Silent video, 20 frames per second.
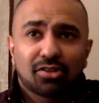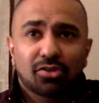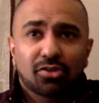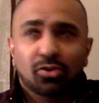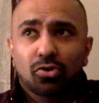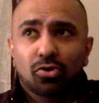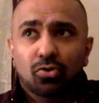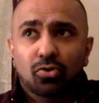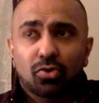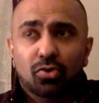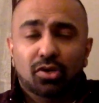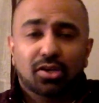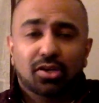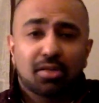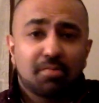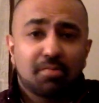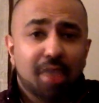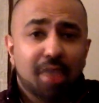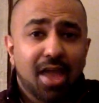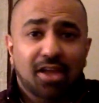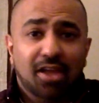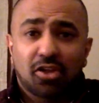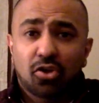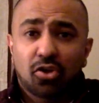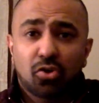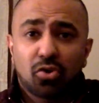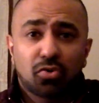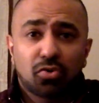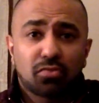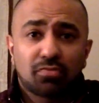go to work, come back,
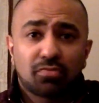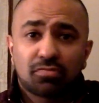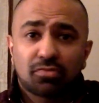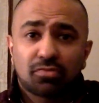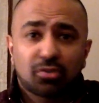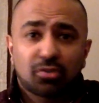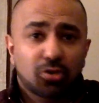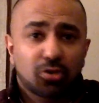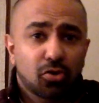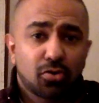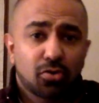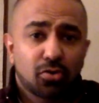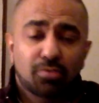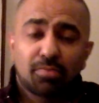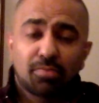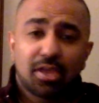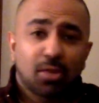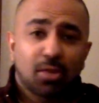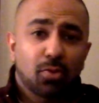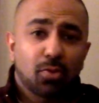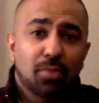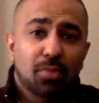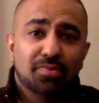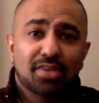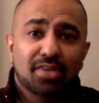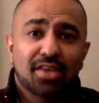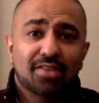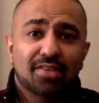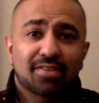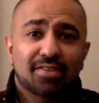code, make
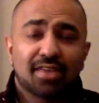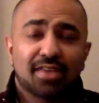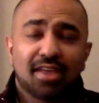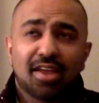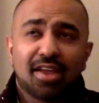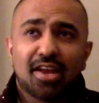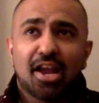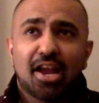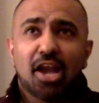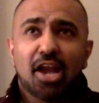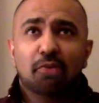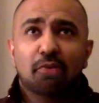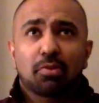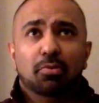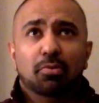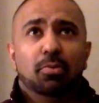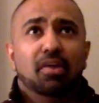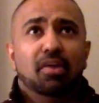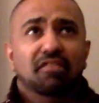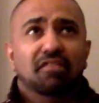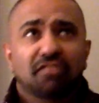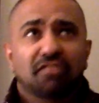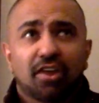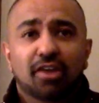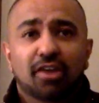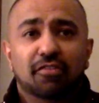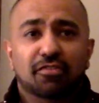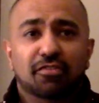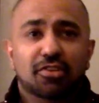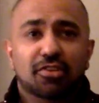websites. I remember my
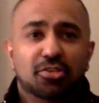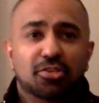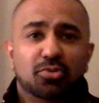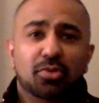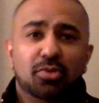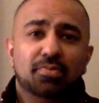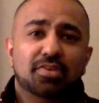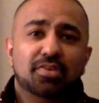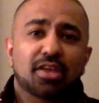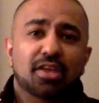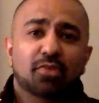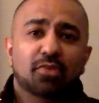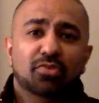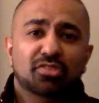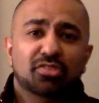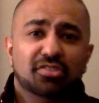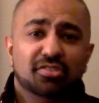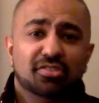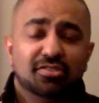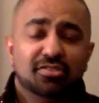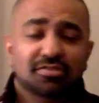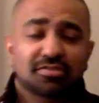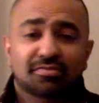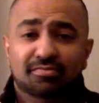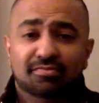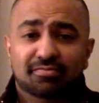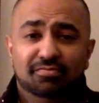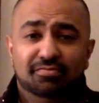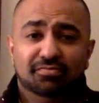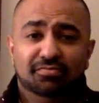very first website was
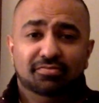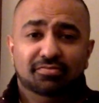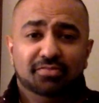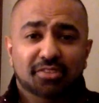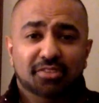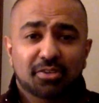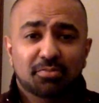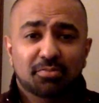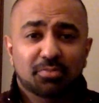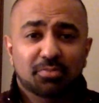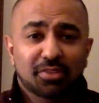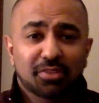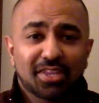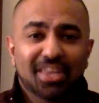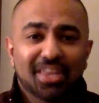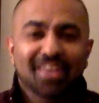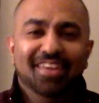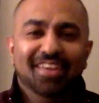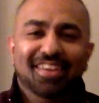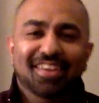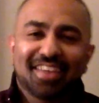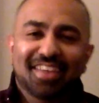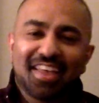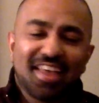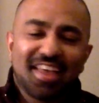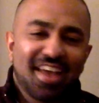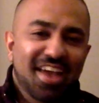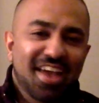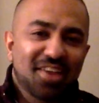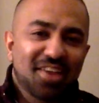complete.
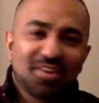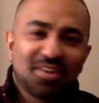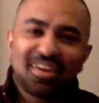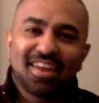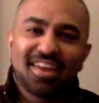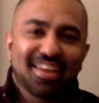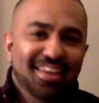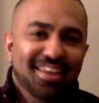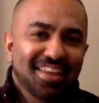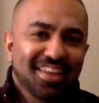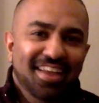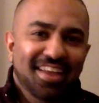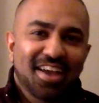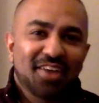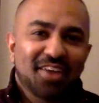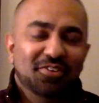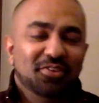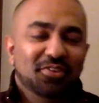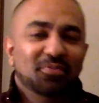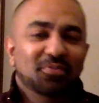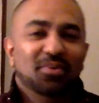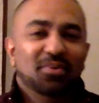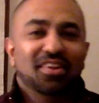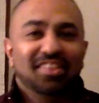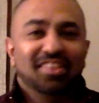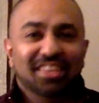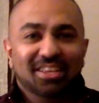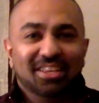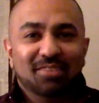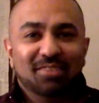I don't, I don't even want to
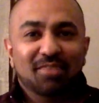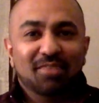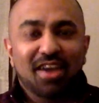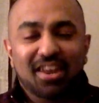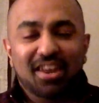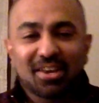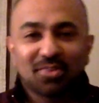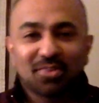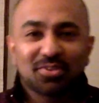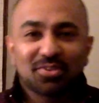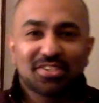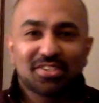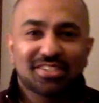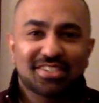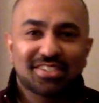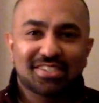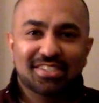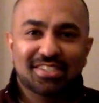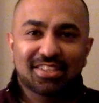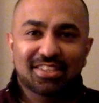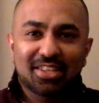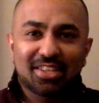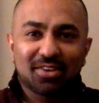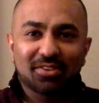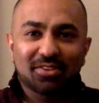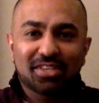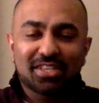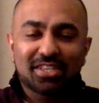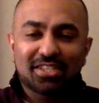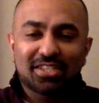think about it. It was just
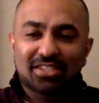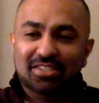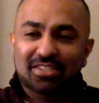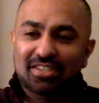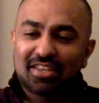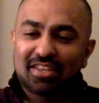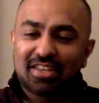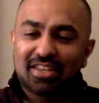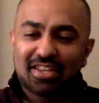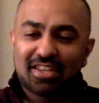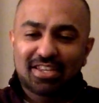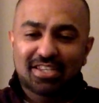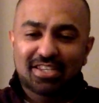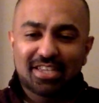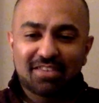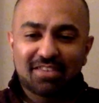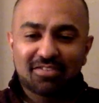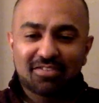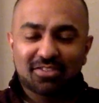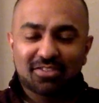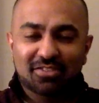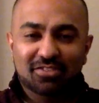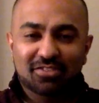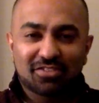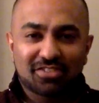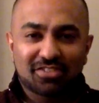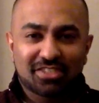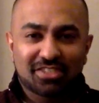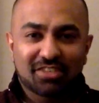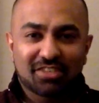literally just divs of
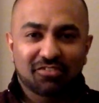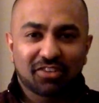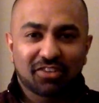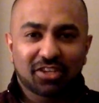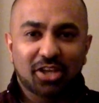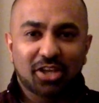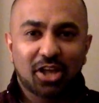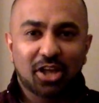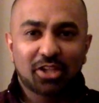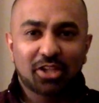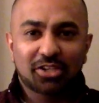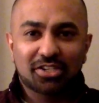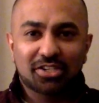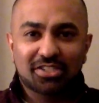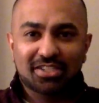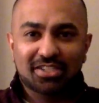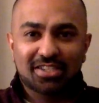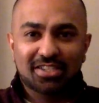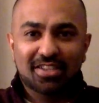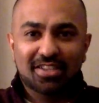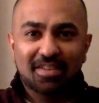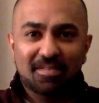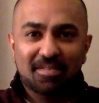just different colors and